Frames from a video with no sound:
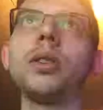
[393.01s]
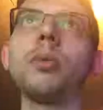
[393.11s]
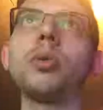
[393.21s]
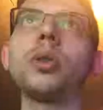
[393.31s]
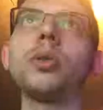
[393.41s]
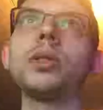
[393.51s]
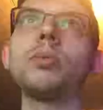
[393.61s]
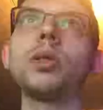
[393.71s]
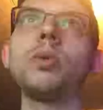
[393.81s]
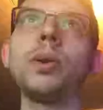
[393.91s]
No, Portal
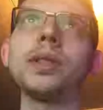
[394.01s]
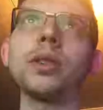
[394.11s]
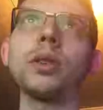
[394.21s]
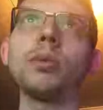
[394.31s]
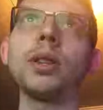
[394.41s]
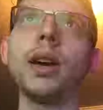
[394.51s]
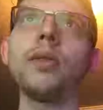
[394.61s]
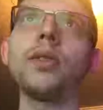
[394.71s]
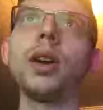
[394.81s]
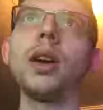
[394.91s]
1 was October
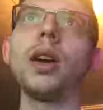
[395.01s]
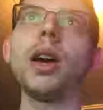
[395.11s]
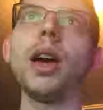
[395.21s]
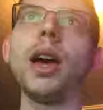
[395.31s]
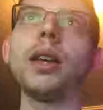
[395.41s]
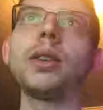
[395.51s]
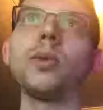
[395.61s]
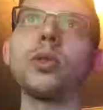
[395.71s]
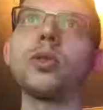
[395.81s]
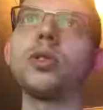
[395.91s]
10th, and Team
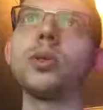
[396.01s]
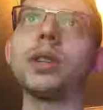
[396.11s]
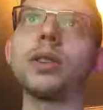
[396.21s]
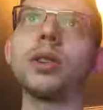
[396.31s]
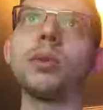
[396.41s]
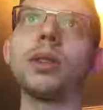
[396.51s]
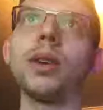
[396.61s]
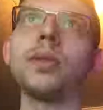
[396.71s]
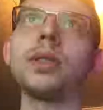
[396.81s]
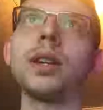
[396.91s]
Fortress 2 was October
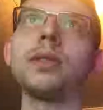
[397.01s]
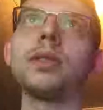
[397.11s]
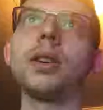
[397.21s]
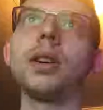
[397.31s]
10th, it says.